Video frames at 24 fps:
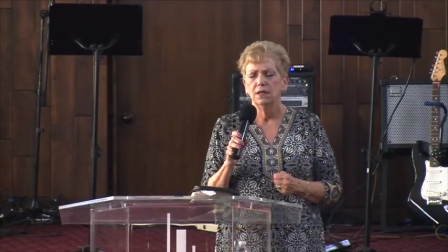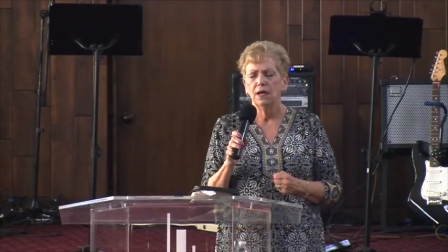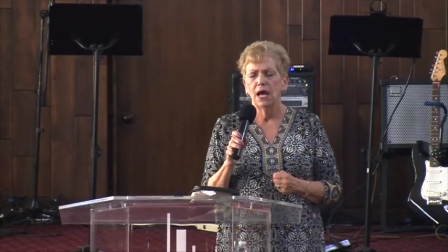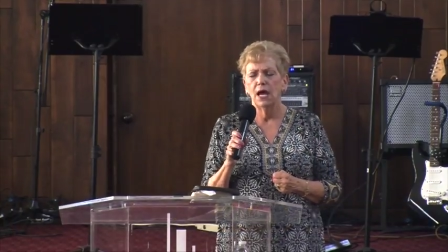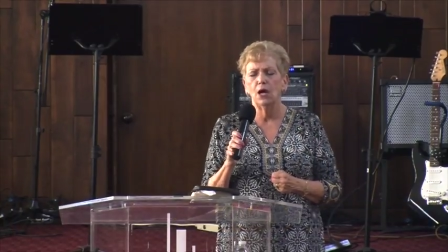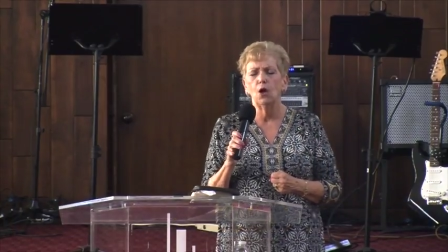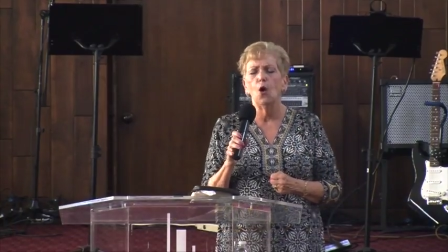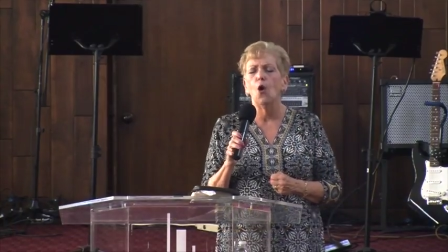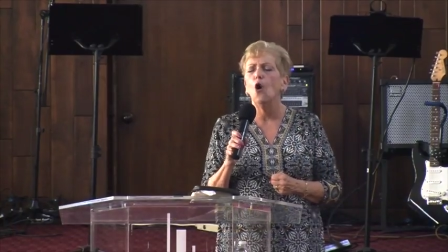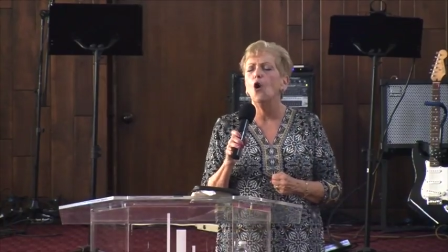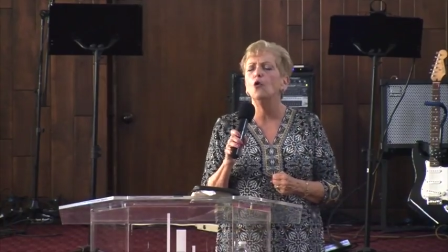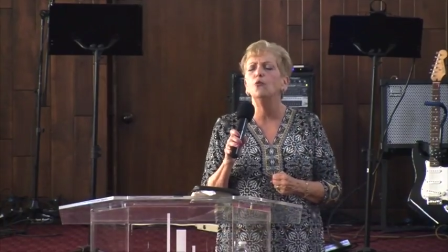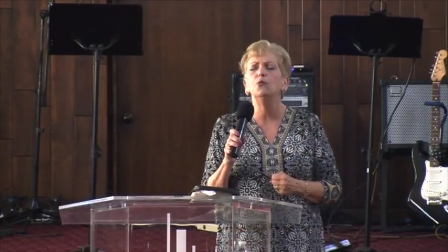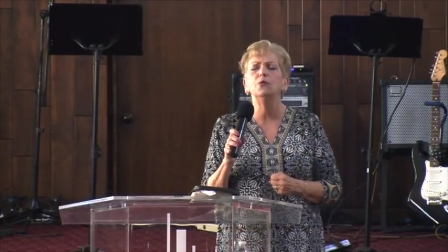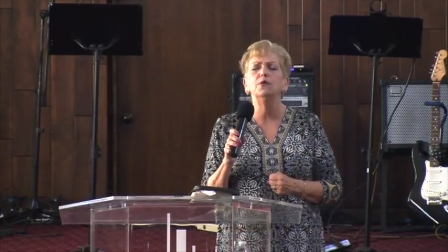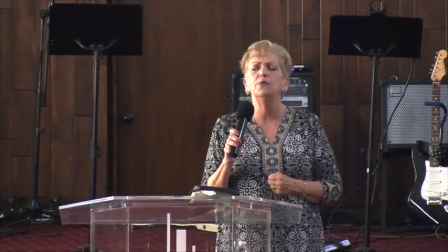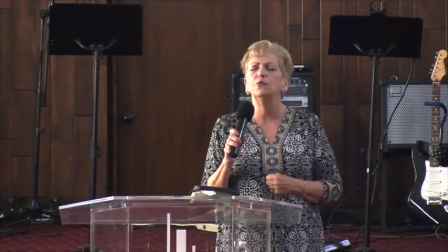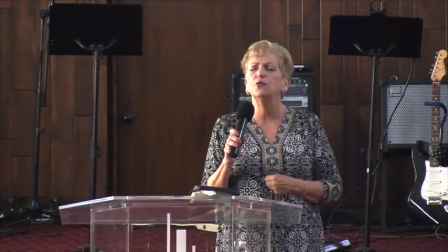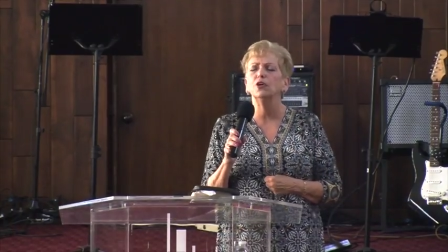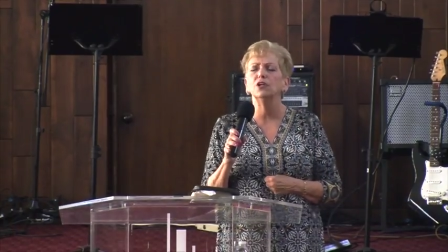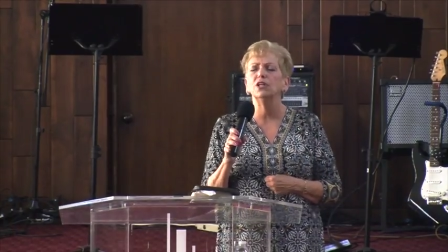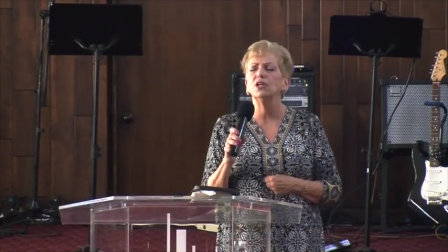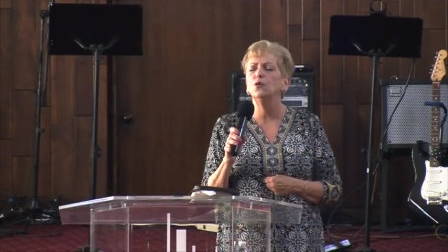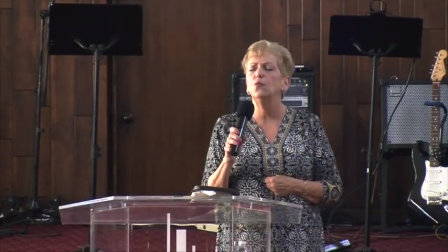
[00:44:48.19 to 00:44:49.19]
And all we
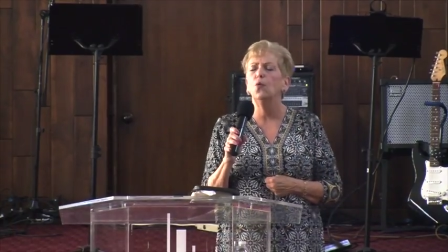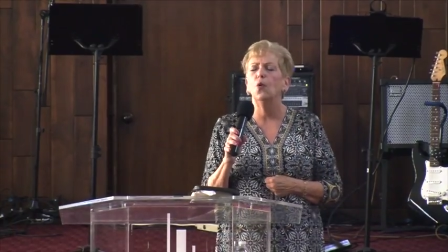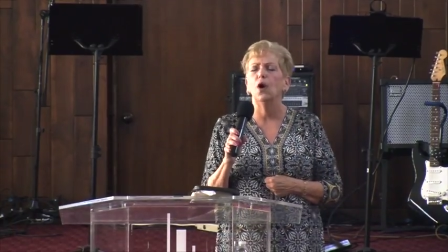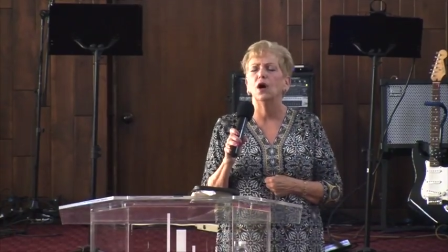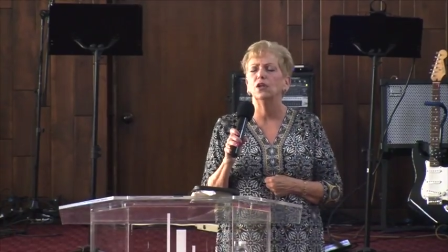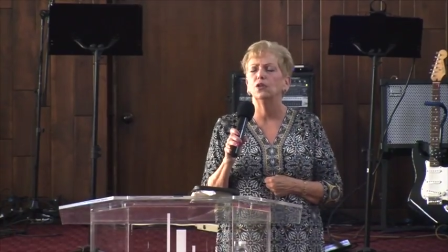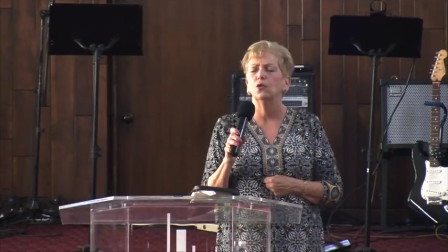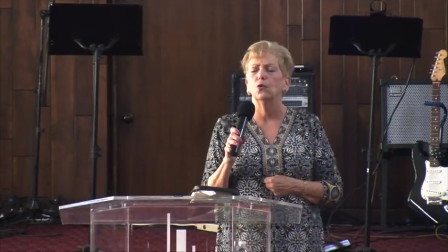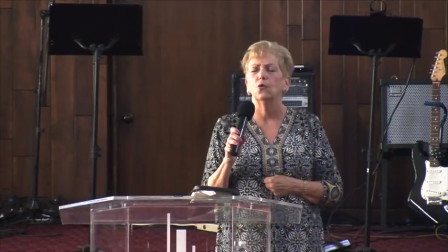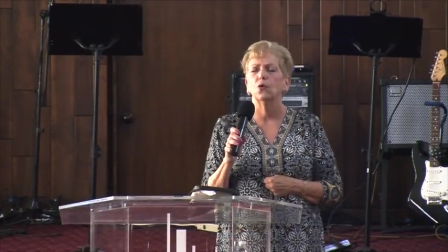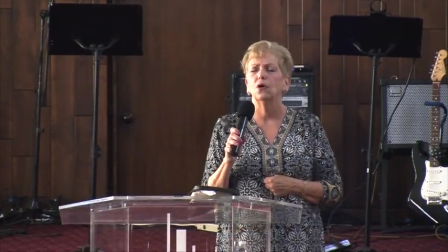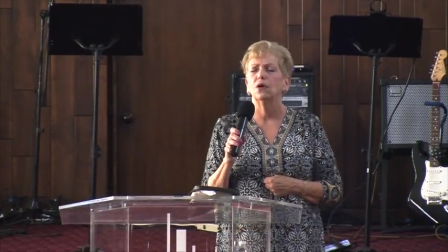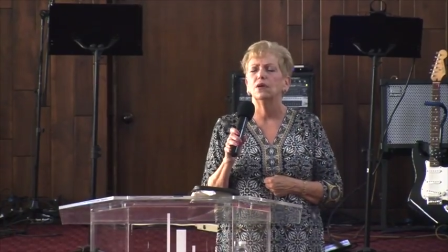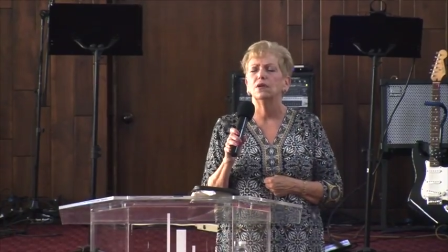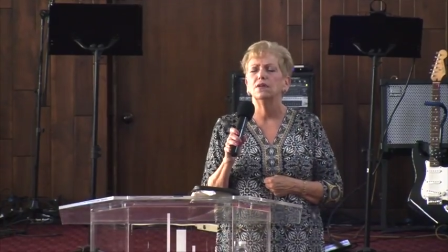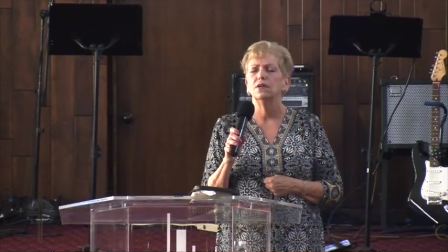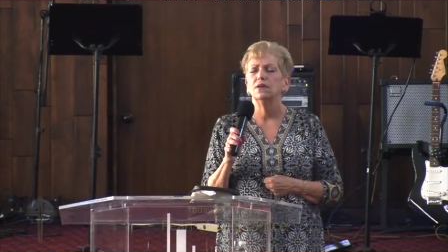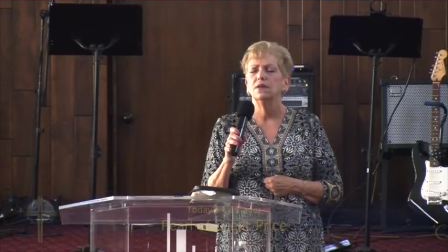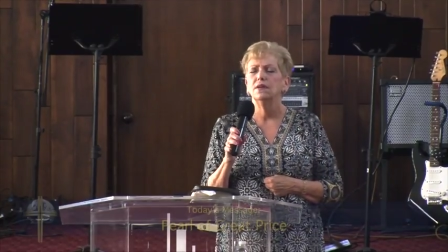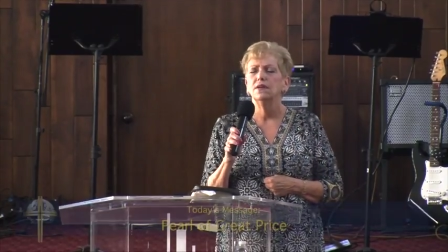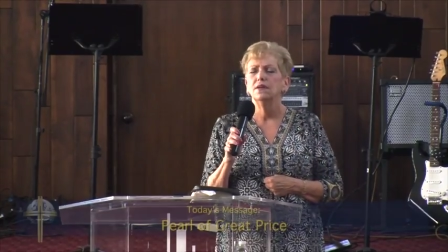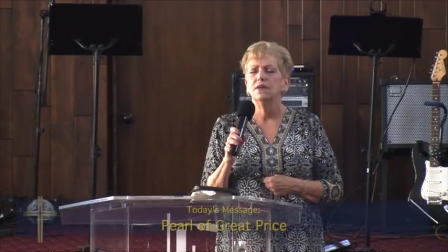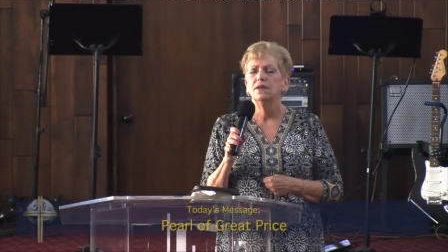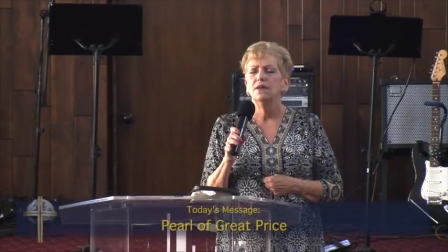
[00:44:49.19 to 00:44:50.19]
really want, Lord,
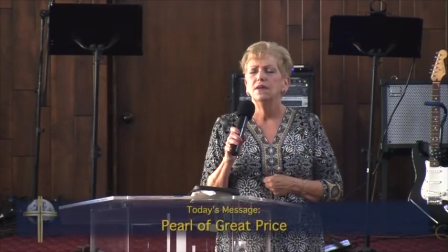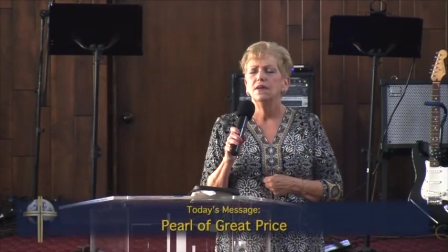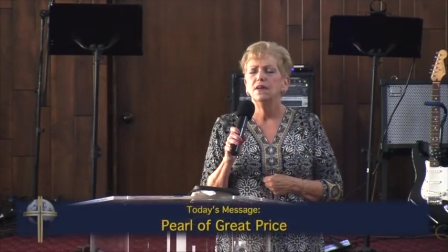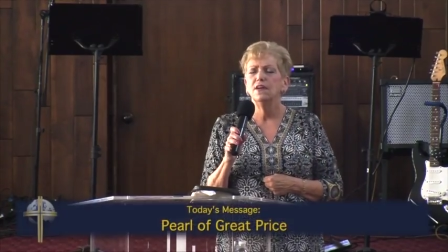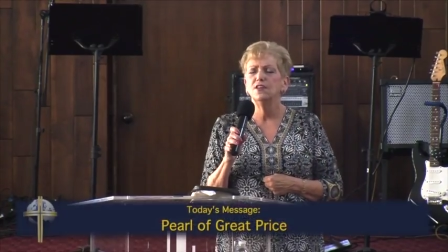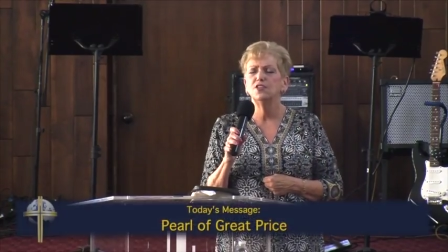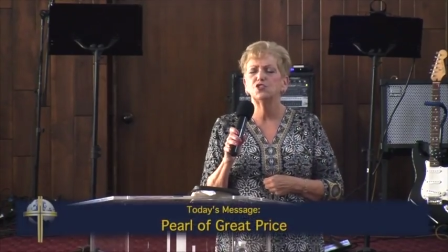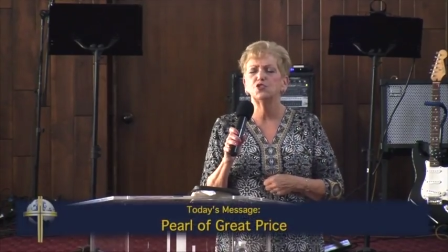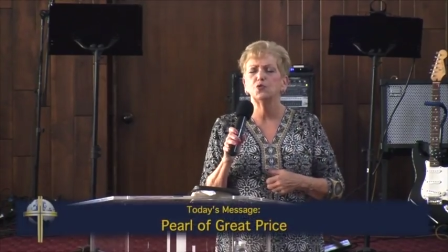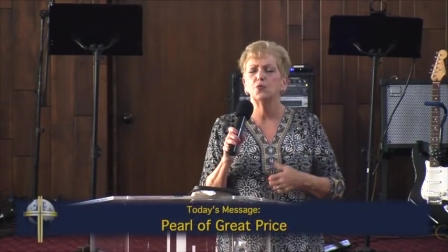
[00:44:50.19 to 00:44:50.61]
is